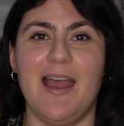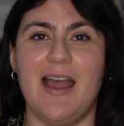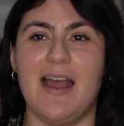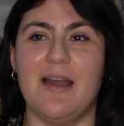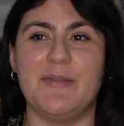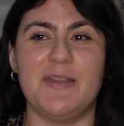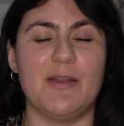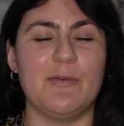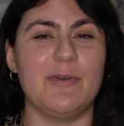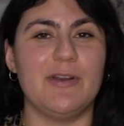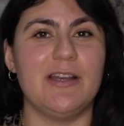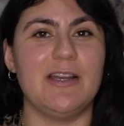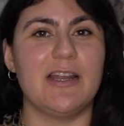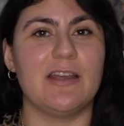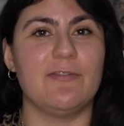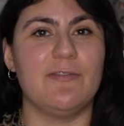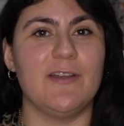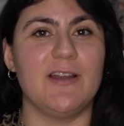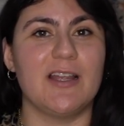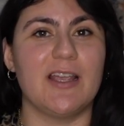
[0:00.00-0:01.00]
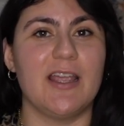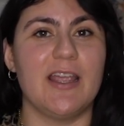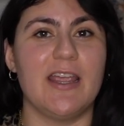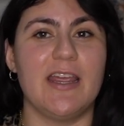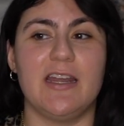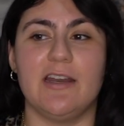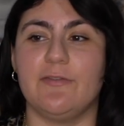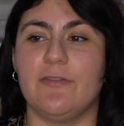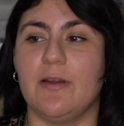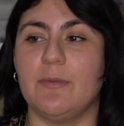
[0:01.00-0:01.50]
I'm not really like feeling it,
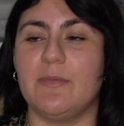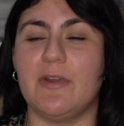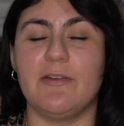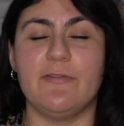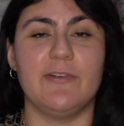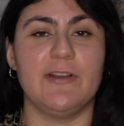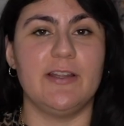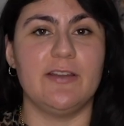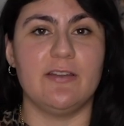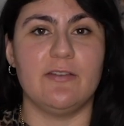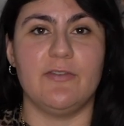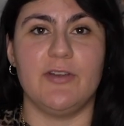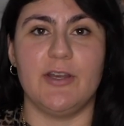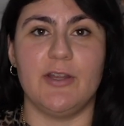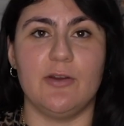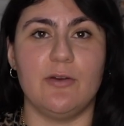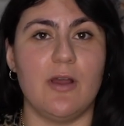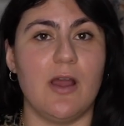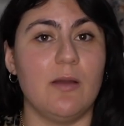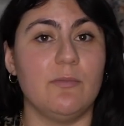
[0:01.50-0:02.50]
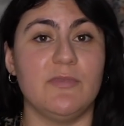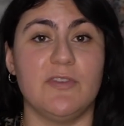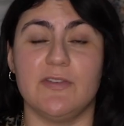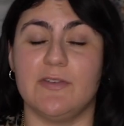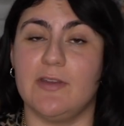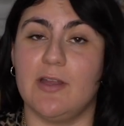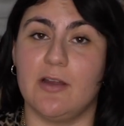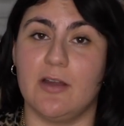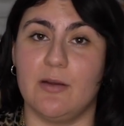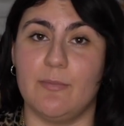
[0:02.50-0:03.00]
and if I'm not feeling the video, I'm just
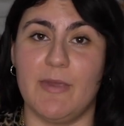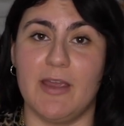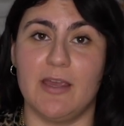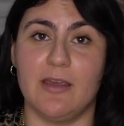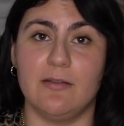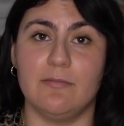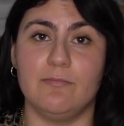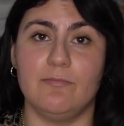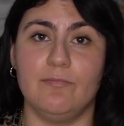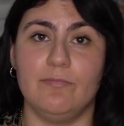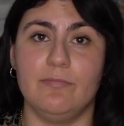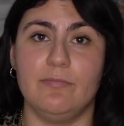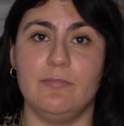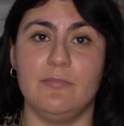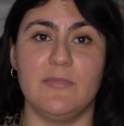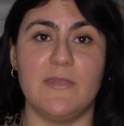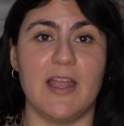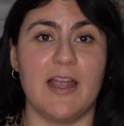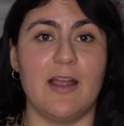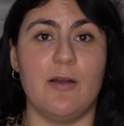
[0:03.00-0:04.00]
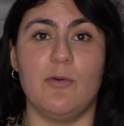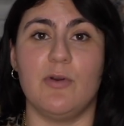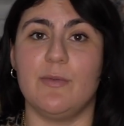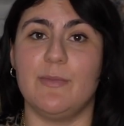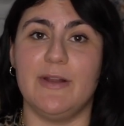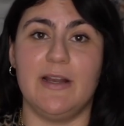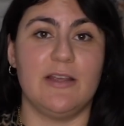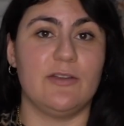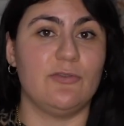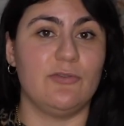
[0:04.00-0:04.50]
not gonna make it. Like I wanna
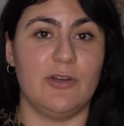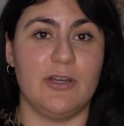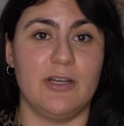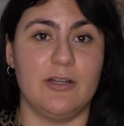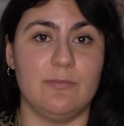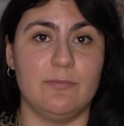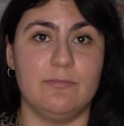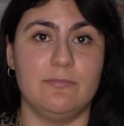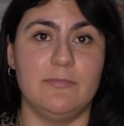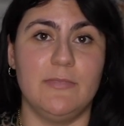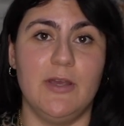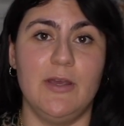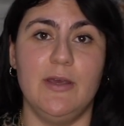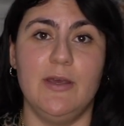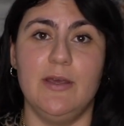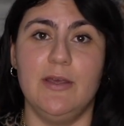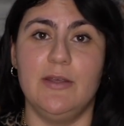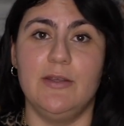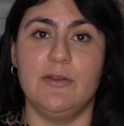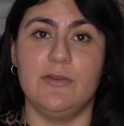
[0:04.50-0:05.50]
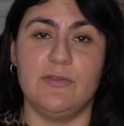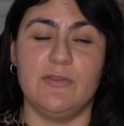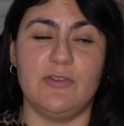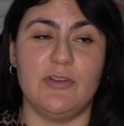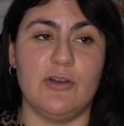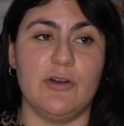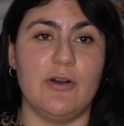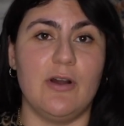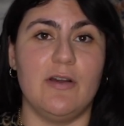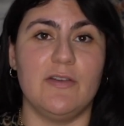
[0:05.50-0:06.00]
be like straight up.
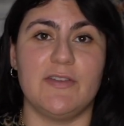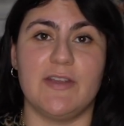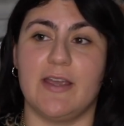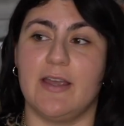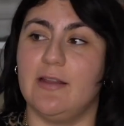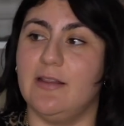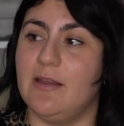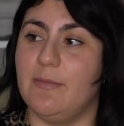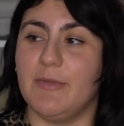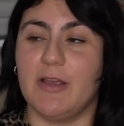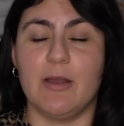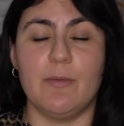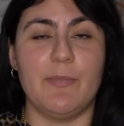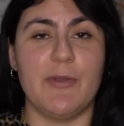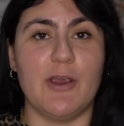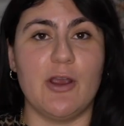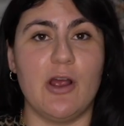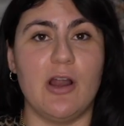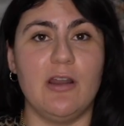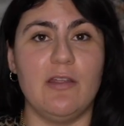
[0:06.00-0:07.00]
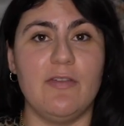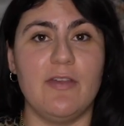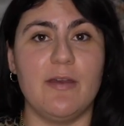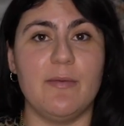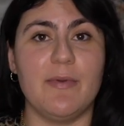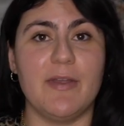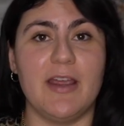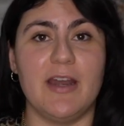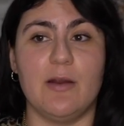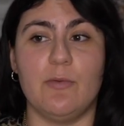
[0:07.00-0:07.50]
So I was like, let me compare all of
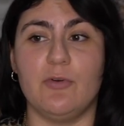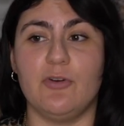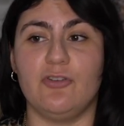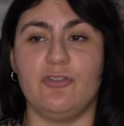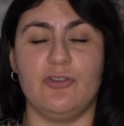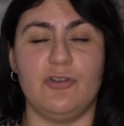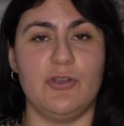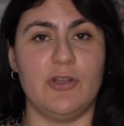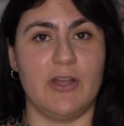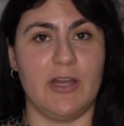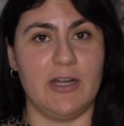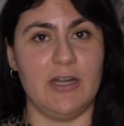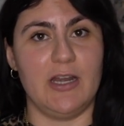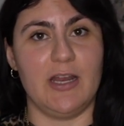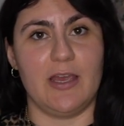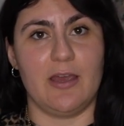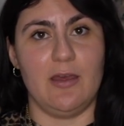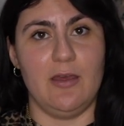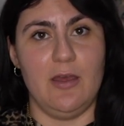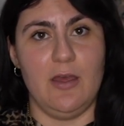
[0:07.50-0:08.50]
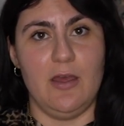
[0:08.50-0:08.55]
them, and I wanna show you kind of like